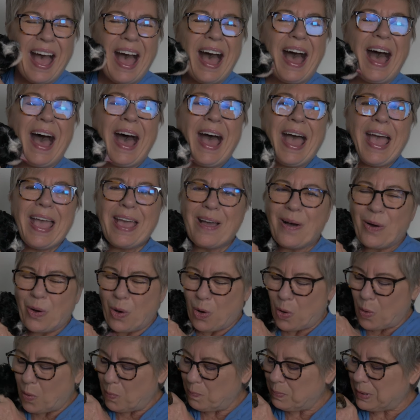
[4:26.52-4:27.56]

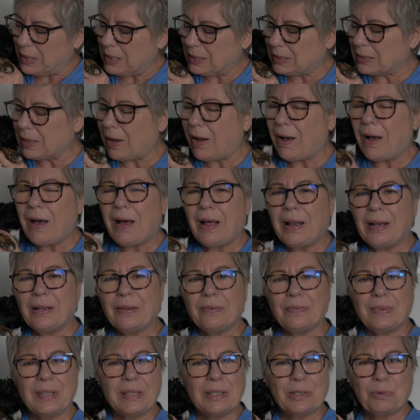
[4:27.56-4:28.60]
Hi-Ho meets all
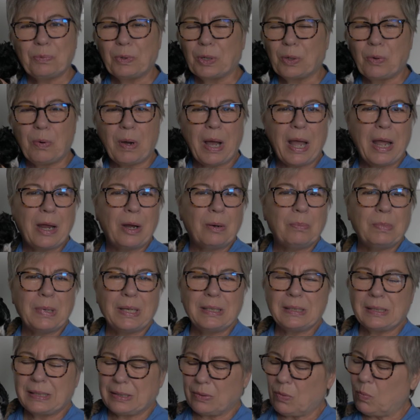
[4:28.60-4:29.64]
of these
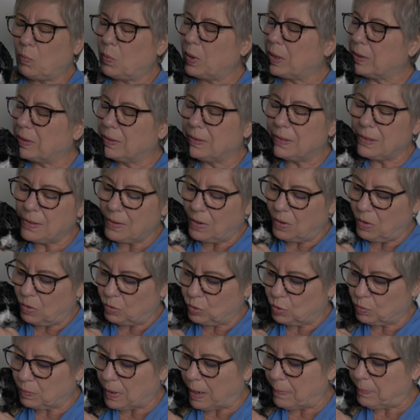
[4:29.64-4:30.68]
requirements with no
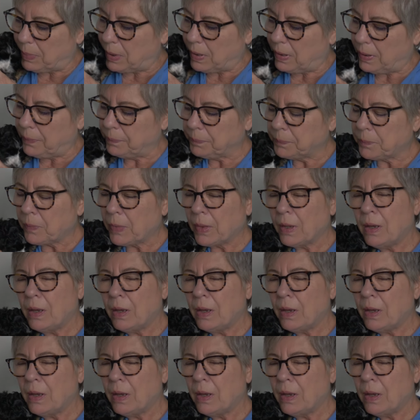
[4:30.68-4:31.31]
trouble.